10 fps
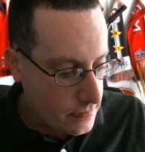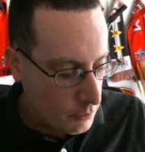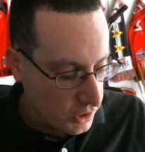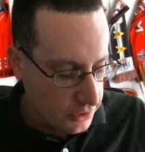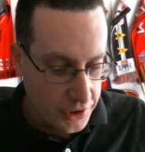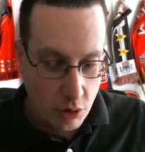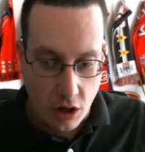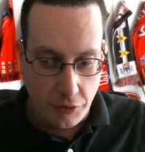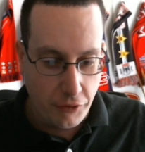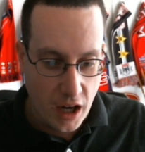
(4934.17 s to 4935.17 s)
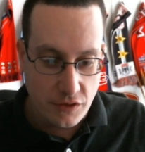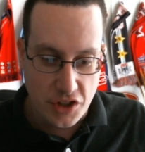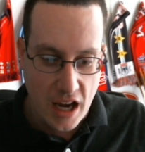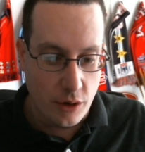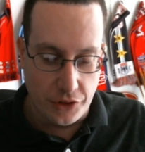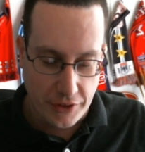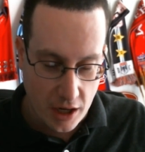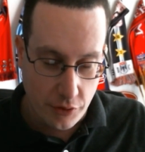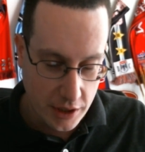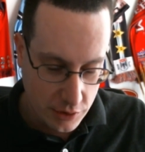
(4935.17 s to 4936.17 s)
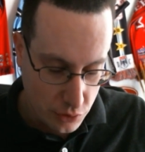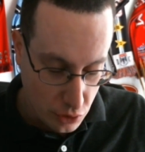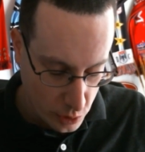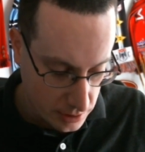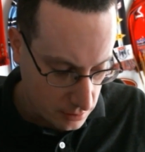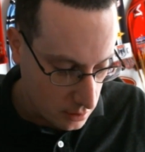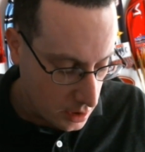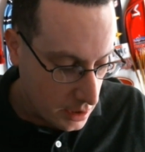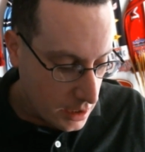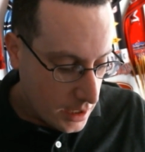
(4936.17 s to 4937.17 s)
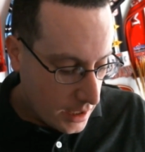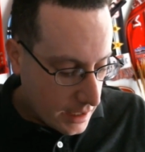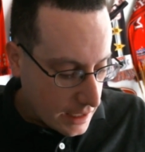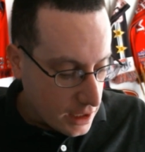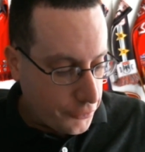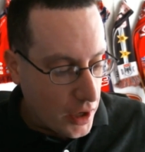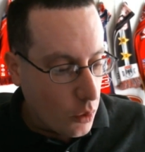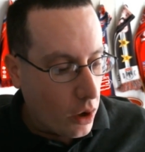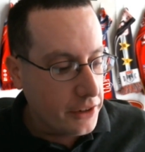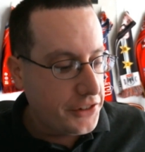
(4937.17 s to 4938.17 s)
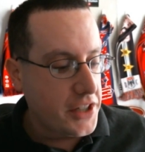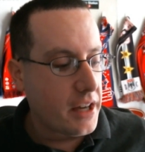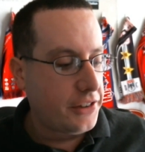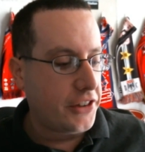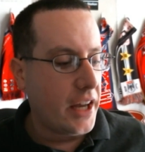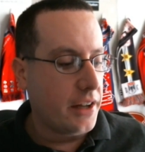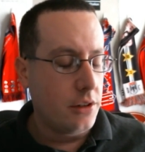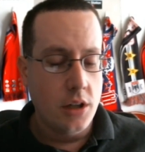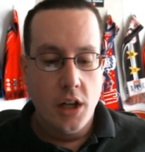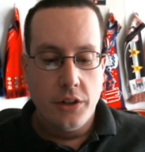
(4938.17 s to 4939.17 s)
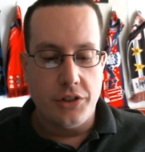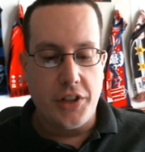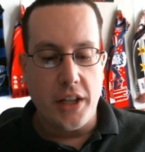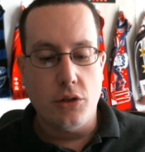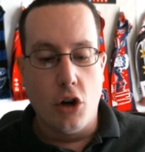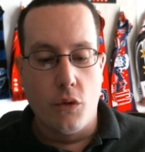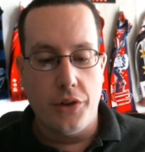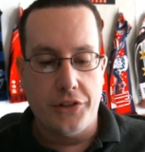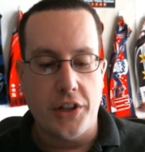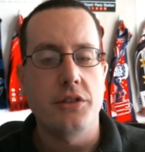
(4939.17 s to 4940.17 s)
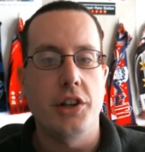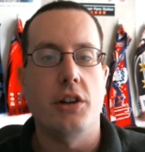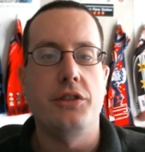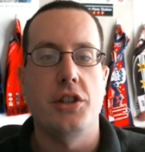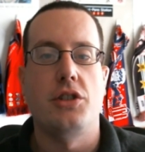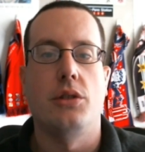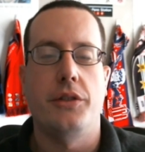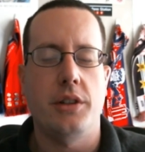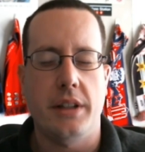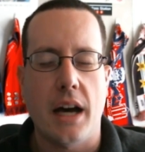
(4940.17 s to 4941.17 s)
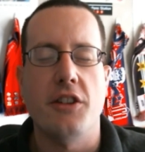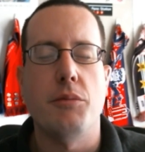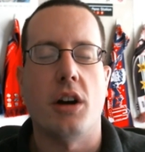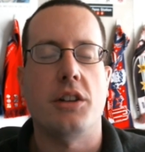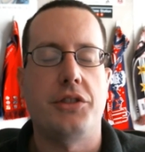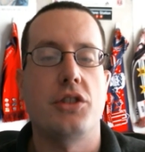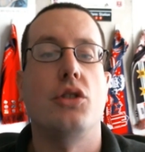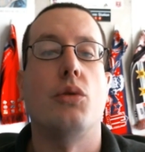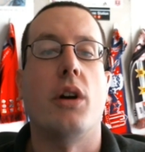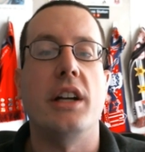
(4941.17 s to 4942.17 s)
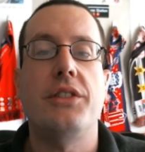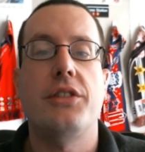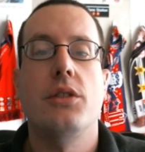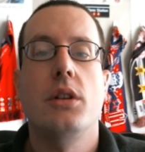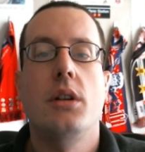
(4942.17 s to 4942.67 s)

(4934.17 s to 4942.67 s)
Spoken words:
because there are 5 channels now, they can do it. And if they want TSN to take over the secondary digital, the out-of-market digital rights